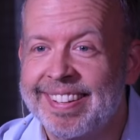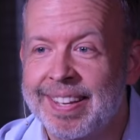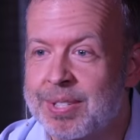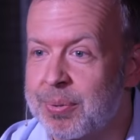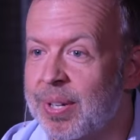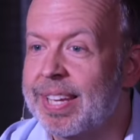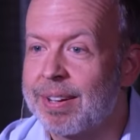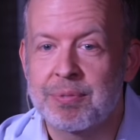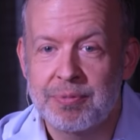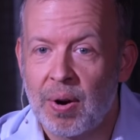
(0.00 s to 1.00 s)
It's really
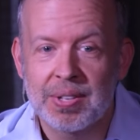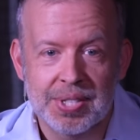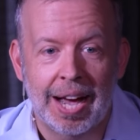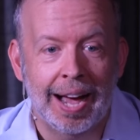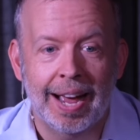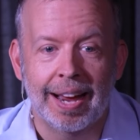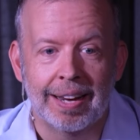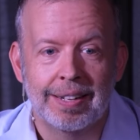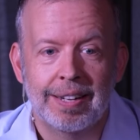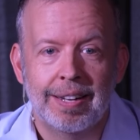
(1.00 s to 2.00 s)
a false
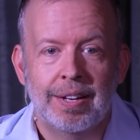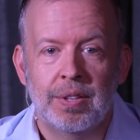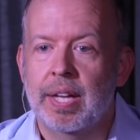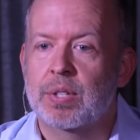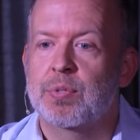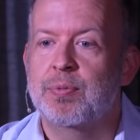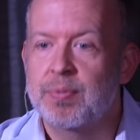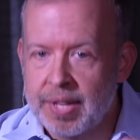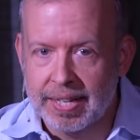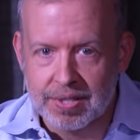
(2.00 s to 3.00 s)
I
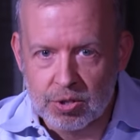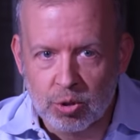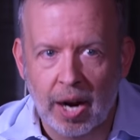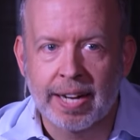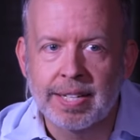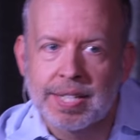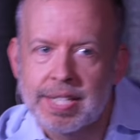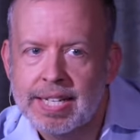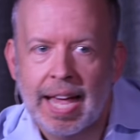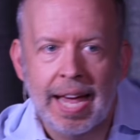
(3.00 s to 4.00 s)
that's trying to
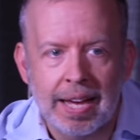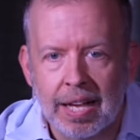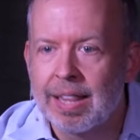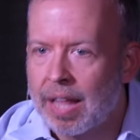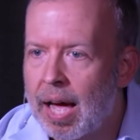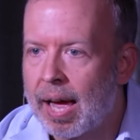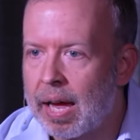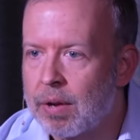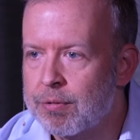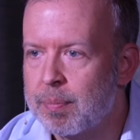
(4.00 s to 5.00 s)
stay
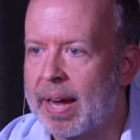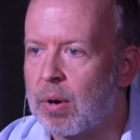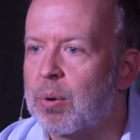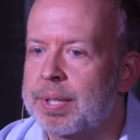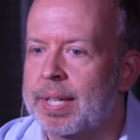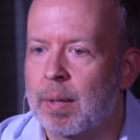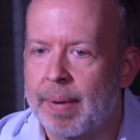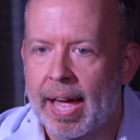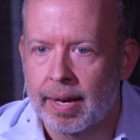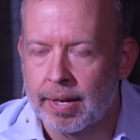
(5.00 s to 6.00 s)
alive by holding the
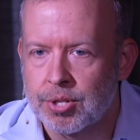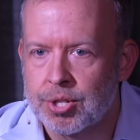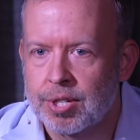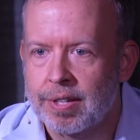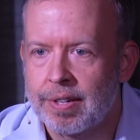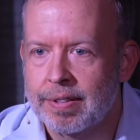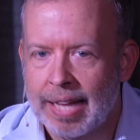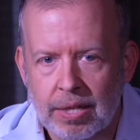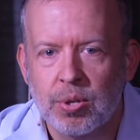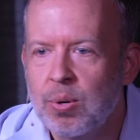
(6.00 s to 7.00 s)
baggage.
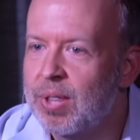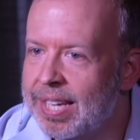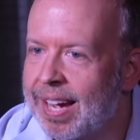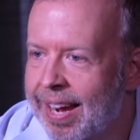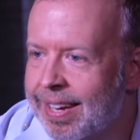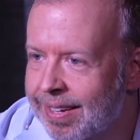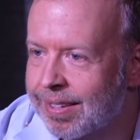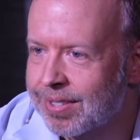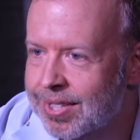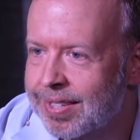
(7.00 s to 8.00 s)
That's who the I
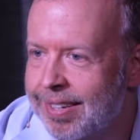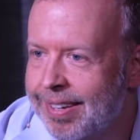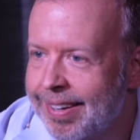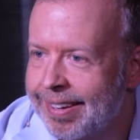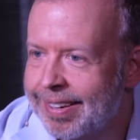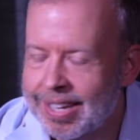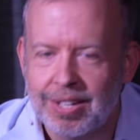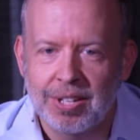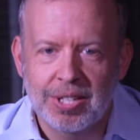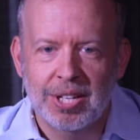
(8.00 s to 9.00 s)
is.
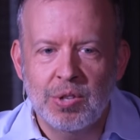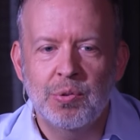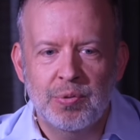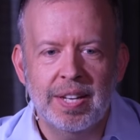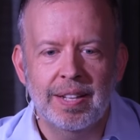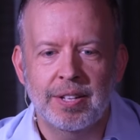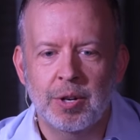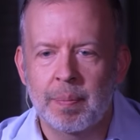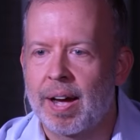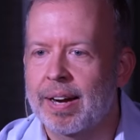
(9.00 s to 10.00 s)
Can you feel in
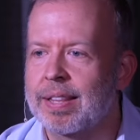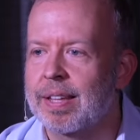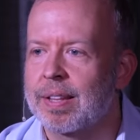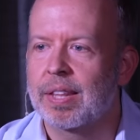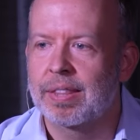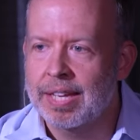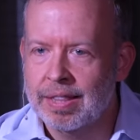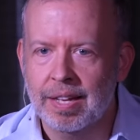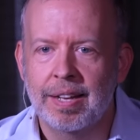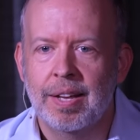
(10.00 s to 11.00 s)
your body that the
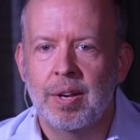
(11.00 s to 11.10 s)
thing that